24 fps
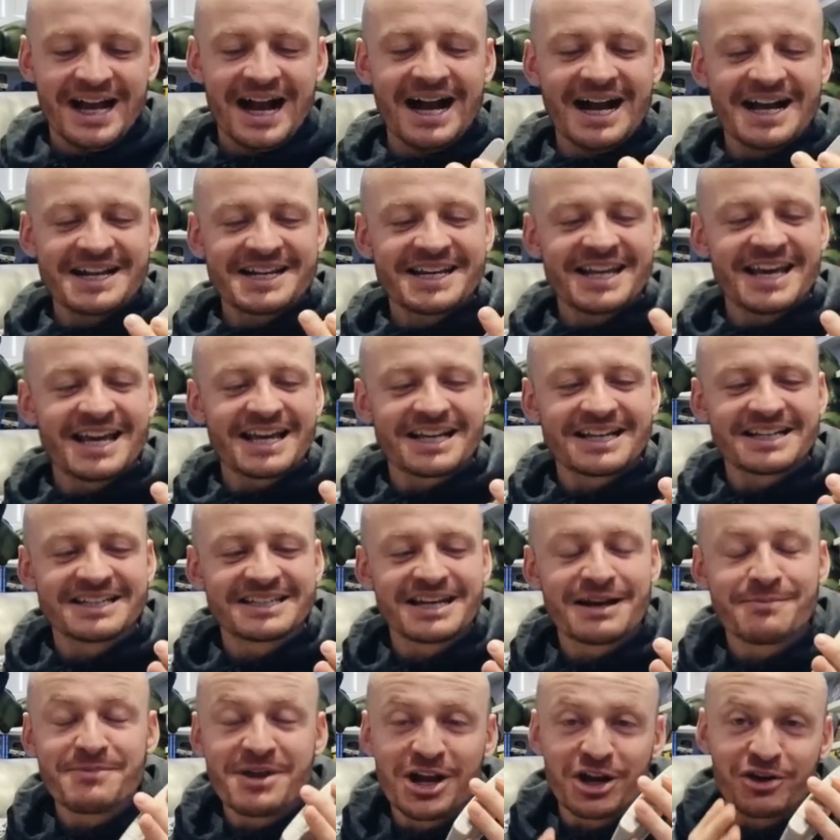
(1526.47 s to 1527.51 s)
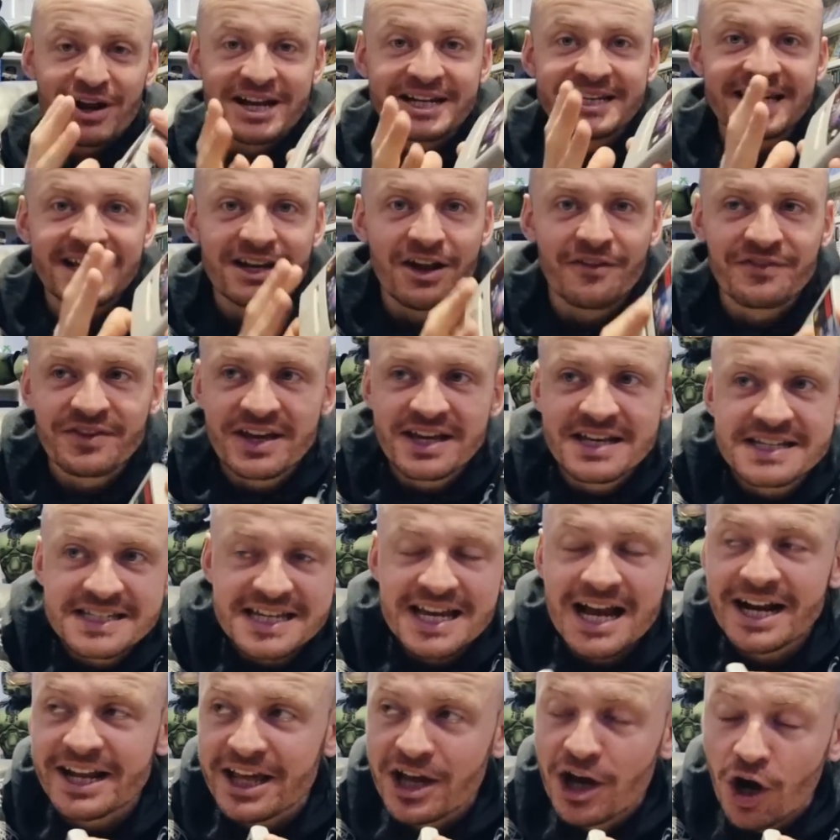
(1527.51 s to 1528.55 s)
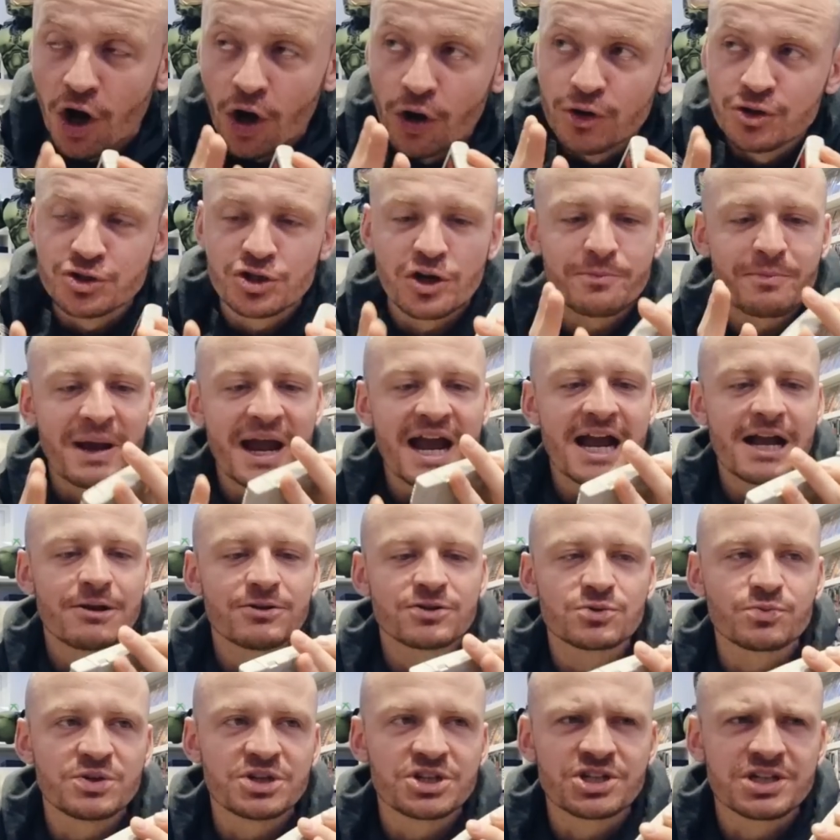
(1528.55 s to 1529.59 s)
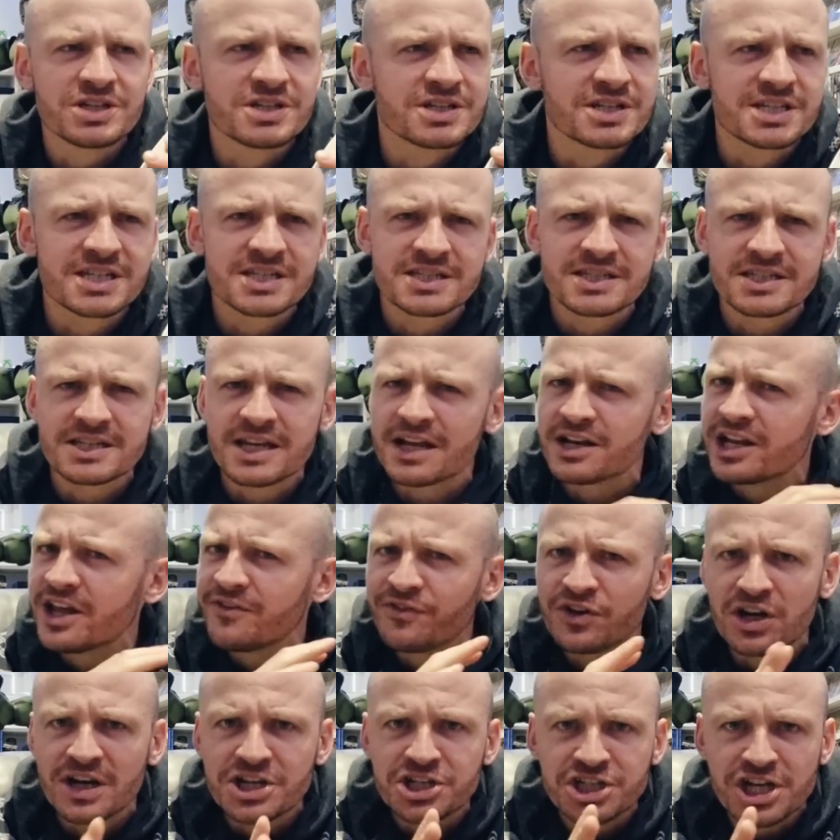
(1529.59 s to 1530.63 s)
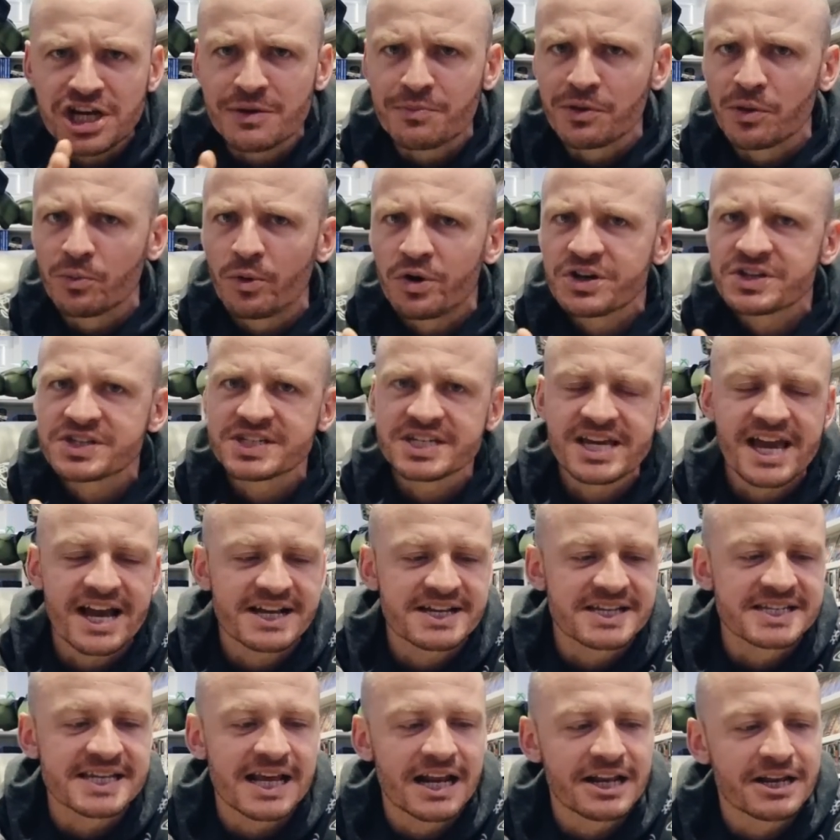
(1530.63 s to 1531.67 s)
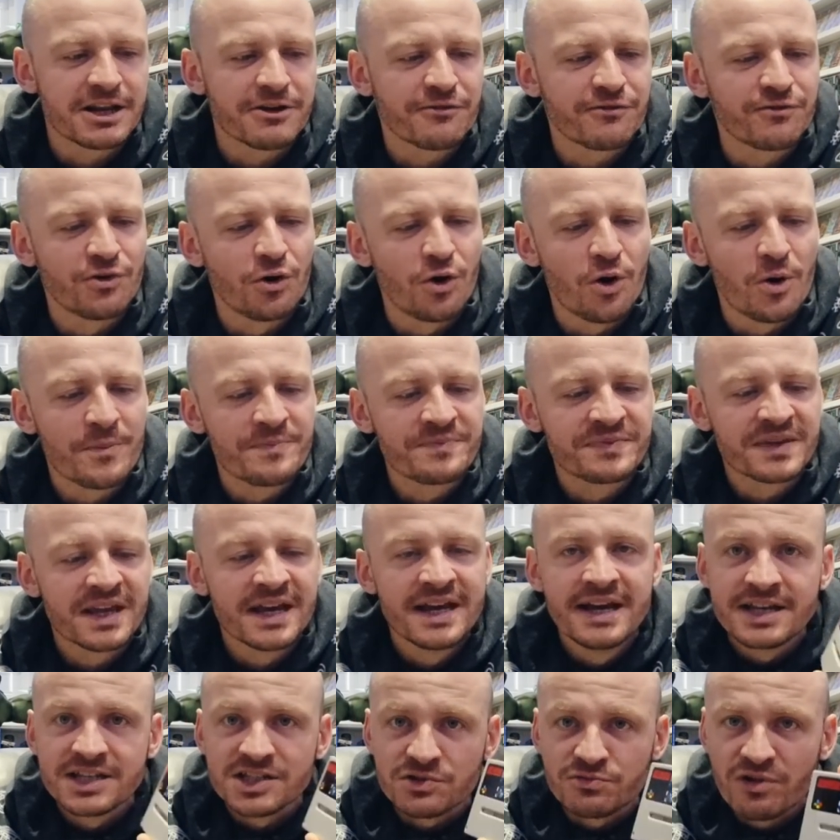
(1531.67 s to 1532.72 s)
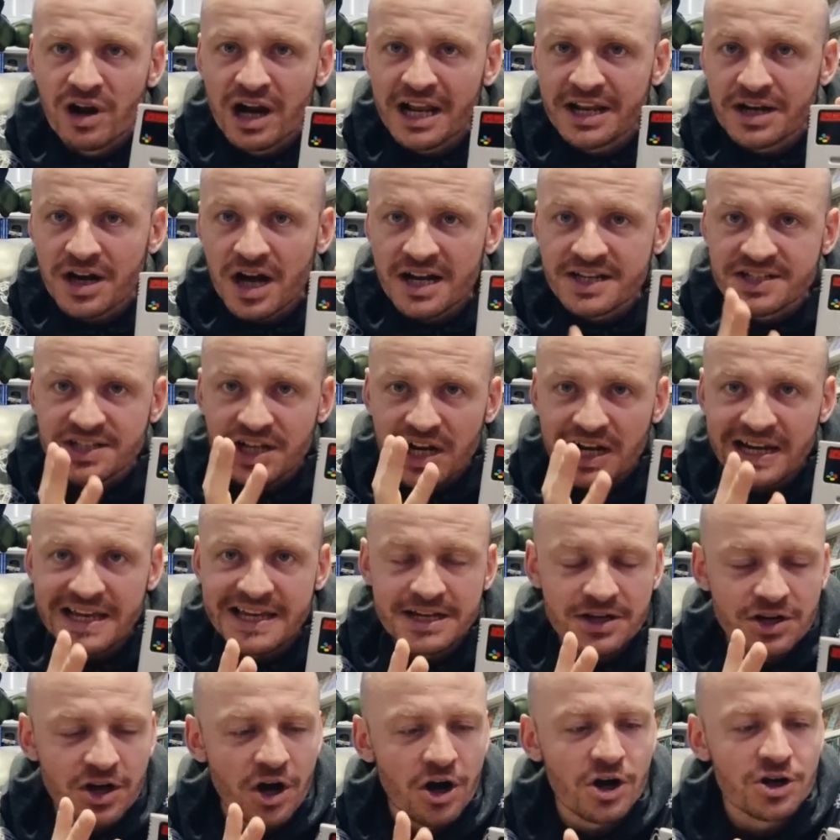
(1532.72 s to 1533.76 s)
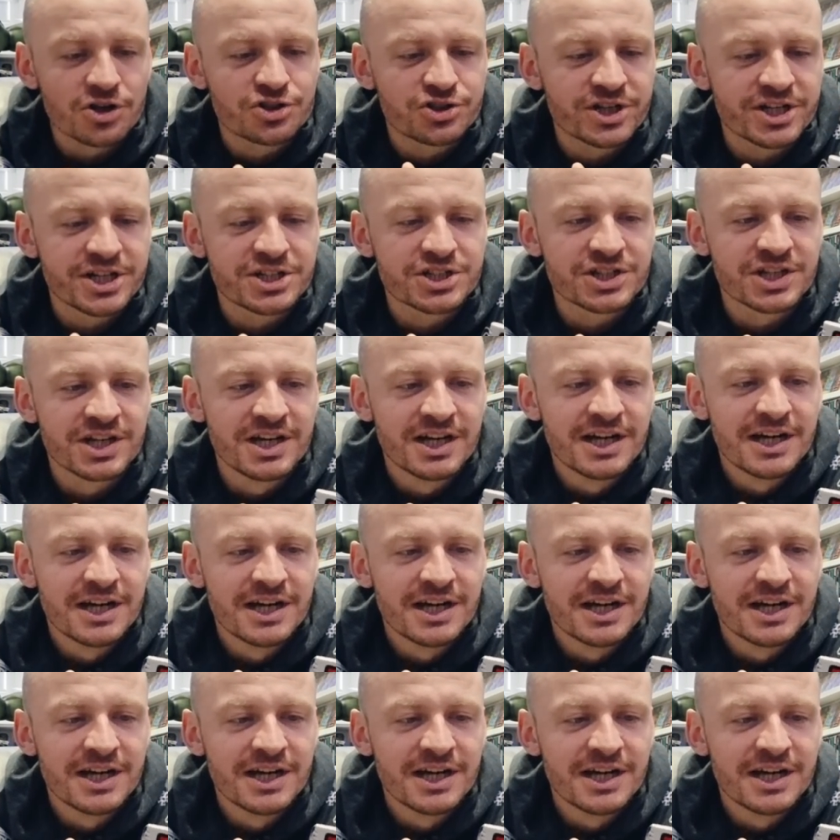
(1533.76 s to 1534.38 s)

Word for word: uh, Nick did me a great deal on this. He had it at £100, which is significantly cheaper than what CX is selling it for. It's a really nice clean cartridge.